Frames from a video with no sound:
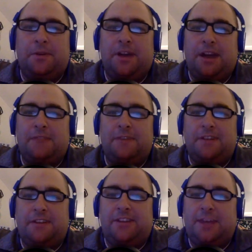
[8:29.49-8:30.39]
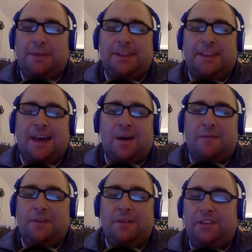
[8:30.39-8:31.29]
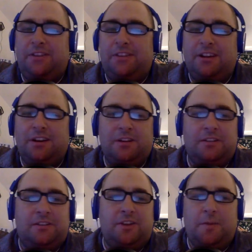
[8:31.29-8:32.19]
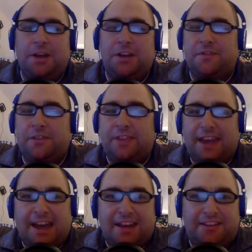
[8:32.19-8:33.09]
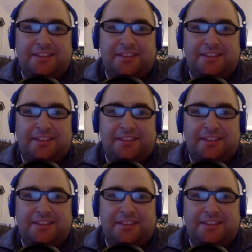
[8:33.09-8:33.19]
kind of fun to see him in the outfield this year. So much for that.